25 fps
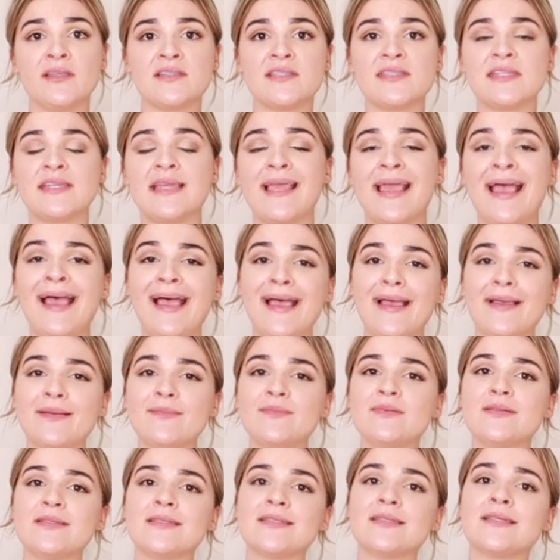to see
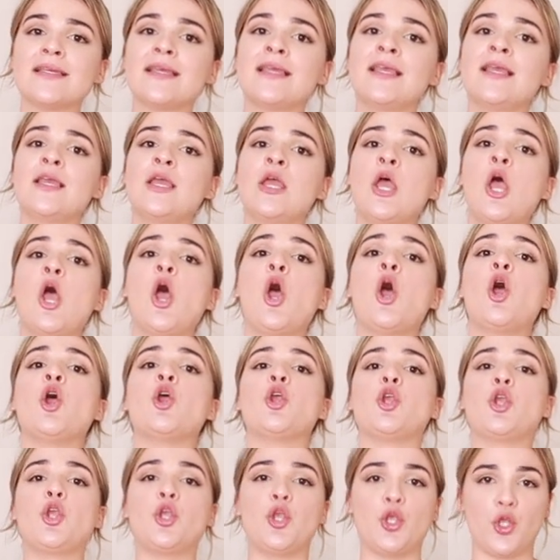abs,
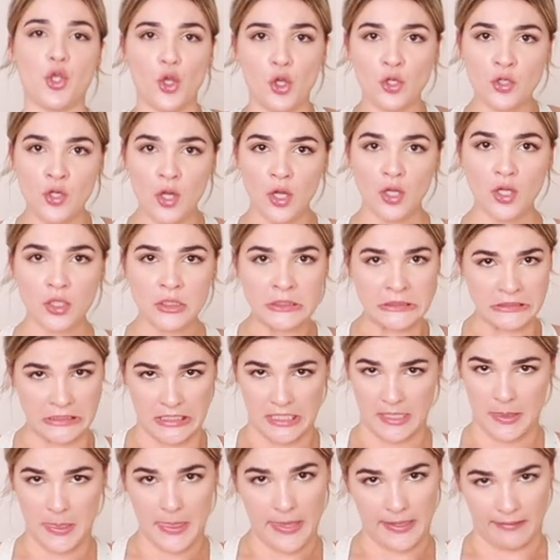you're not gonna
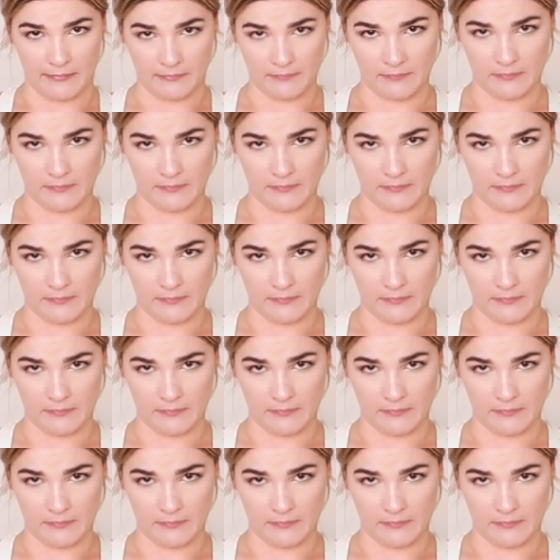get them.